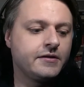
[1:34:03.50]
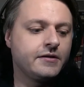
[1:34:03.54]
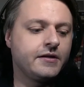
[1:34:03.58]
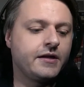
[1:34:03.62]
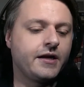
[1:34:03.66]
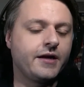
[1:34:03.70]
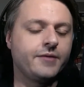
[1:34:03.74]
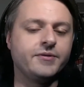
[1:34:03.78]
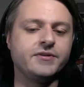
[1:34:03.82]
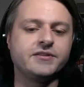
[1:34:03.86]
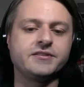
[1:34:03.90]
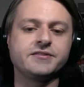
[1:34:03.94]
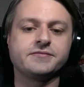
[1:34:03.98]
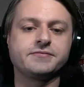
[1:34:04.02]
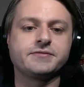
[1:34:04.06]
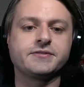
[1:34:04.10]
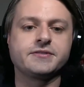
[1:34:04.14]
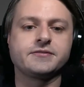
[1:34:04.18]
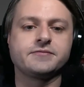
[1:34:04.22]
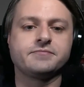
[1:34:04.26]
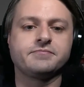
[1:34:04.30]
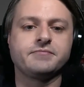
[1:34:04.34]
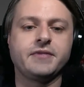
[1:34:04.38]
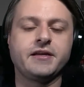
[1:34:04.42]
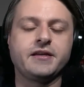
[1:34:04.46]

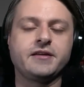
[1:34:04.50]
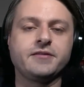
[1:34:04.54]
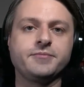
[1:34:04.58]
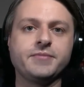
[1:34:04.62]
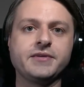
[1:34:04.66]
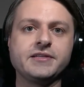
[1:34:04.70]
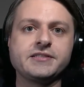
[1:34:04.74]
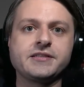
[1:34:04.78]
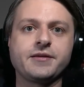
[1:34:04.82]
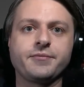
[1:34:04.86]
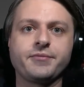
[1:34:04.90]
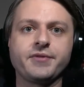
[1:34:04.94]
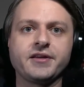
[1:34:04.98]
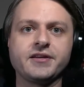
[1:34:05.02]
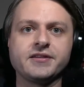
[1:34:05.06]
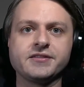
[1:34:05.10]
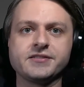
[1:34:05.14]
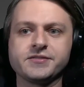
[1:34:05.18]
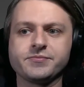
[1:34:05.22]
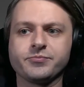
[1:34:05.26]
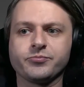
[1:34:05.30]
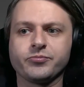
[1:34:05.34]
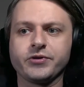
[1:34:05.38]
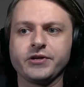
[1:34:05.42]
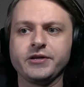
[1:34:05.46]
it can be something
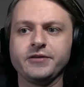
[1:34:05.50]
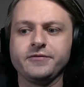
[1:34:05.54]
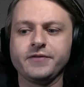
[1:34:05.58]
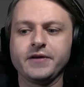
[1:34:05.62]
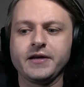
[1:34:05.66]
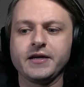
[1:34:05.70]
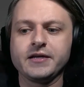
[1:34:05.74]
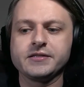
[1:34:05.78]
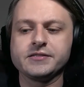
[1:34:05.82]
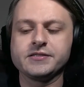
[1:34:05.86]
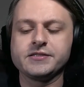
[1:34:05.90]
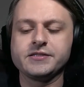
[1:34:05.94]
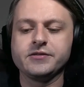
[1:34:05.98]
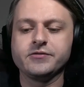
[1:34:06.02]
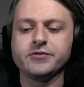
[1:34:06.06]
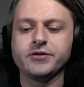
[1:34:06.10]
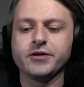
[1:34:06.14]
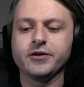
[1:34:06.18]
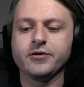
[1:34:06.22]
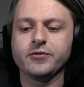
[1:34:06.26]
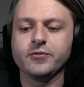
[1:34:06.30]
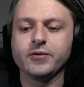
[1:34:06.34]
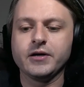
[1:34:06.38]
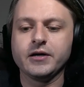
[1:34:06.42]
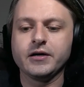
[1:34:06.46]
as brief as,
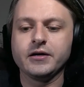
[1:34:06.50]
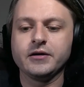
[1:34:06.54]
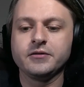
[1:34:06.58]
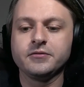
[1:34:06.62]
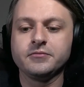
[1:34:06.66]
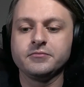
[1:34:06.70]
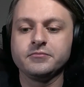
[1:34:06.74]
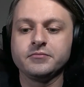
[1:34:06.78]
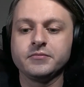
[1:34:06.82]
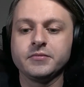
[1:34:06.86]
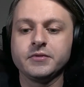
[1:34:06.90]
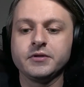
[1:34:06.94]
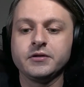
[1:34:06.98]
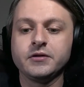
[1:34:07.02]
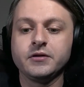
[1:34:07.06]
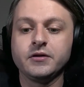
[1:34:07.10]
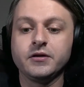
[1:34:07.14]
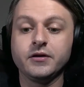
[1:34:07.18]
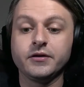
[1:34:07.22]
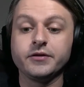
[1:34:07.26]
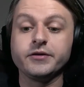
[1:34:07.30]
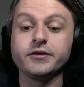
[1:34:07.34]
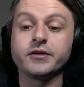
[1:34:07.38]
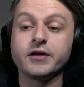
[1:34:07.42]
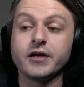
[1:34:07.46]

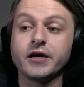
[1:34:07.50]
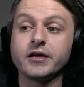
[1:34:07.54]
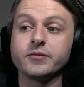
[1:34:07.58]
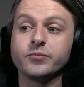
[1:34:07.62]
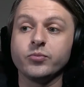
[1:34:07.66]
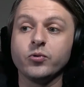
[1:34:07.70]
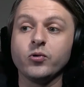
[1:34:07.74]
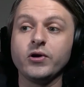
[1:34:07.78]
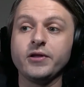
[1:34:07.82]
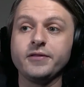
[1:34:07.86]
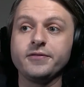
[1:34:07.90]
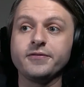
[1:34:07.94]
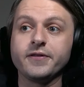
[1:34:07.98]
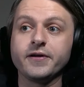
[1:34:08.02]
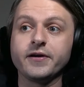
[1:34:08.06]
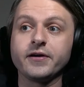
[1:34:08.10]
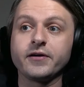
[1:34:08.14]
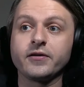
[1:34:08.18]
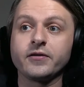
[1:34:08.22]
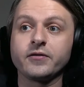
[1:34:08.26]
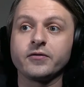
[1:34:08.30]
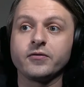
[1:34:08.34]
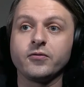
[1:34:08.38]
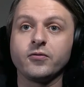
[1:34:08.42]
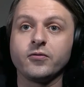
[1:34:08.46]
oh, you got a point
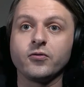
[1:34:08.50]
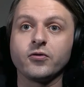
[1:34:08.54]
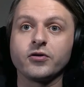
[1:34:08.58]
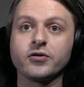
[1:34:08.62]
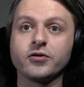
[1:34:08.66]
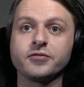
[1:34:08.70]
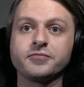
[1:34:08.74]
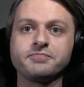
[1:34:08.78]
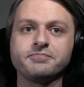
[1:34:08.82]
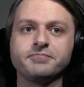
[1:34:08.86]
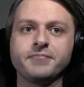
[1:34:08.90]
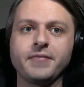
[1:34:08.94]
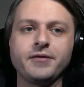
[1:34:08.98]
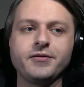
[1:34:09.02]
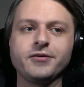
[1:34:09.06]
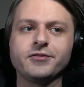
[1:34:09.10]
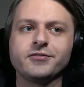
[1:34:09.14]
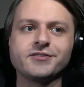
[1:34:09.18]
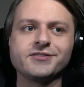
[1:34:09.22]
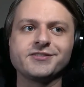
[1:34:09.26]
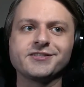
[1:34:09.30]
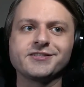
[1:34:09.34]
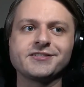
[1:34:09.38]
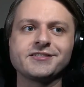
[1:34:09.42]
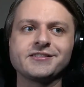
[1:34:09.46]
there. Or maybe you
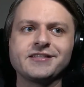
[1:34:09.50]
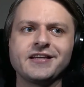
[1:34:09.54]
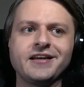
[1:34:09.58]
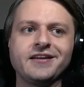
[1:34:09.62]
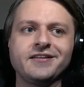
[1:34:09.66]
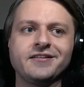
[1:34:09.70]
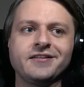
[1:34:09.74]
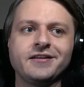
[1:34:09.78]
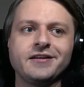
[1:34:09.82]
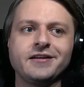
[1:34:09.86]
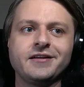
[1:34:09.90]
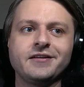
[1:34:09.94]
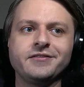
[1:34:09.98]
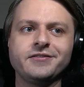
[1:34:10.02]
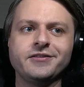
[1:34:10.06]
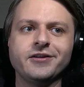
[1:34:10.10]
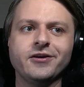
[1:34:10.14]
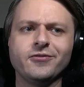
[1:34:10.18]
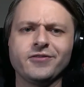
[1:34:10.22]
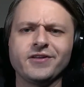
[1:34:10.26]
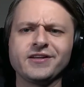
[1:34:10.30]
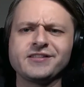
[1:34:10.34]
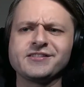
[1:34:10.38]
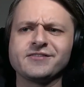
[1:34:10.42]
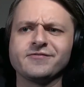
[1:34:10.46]
can just say,
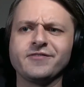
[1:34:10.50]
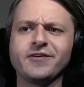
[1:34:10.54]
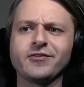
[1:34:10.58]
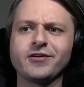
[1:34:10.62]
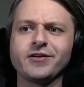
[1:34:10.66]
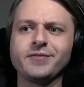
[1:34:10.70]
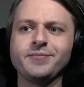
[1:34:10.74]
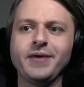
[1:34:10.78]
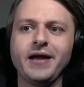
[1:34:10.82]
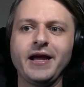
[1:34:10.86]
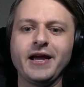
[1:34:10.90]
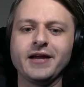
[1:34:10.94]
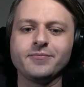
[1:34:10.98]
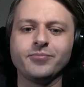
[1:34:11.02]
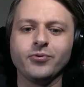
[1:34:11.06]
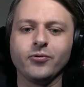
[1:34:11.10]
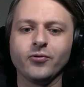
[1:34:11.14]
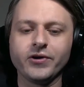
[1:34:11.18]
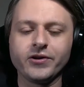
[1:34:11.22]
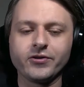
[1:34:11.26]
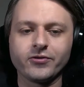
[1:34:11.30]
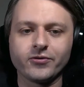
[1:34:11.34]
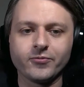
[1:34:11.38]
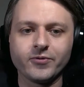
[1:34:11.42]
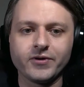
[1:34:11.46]
no, that's a very bad
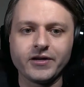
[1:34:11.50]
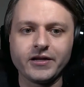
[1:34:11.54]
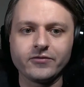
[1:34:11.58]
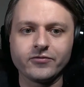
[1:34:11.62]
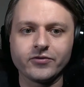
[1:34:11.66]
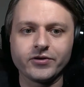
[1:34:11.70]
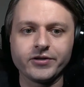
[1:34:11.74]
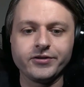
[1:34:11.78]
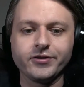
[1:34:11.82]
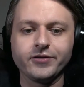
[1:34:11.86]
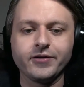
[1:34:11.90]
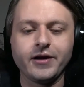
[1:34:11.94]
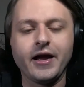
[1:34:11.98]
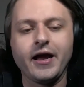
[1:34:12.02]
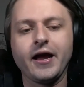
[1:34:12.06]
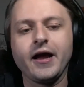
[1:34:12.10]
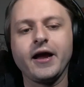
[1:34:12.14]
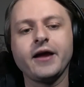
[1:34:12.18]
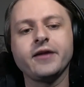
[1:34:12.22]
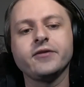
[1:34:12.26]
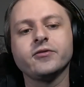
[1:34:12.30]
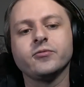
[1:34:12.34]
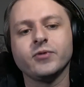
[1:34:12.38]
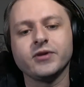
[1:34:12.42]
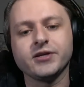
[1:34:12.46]
point or whatever.
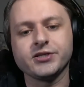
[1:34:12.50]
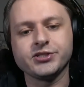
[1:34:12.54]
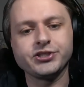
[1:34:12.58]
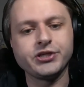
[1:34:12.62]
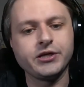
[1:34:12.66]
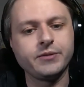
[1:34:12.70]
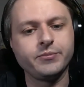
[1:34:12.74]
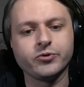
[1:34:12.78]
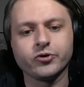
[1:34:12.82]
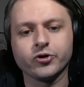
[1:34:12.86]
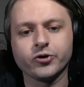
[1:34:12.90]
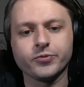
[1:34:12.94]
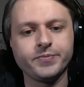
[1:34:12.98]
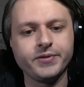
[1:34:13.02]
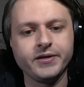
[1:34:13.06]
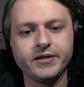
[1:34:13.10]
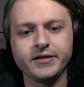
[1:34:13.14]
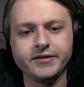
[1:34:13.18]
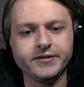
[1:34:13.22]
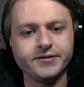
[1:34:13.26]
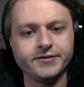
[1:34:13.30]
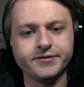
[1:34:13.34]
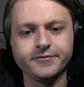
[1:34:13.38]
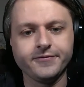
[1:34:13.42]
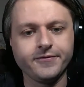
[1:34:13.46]
I don't want to shape your
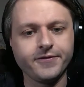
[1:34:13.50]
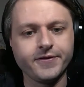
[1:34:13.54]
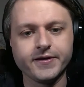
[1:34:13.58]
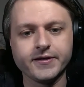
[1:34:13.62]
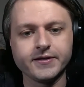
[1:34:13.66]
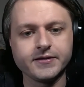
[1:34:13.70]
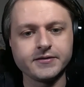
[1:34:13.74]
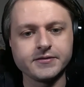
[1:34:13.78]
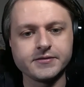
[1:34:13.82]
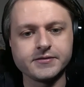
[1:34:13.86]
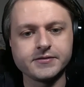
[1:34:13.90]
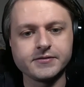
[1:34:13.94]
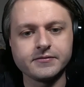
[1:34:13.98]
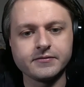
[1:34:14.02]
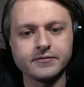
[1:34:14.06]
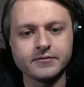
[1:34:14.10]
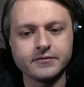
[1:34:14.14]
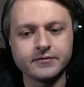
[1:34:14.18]
opinion of things.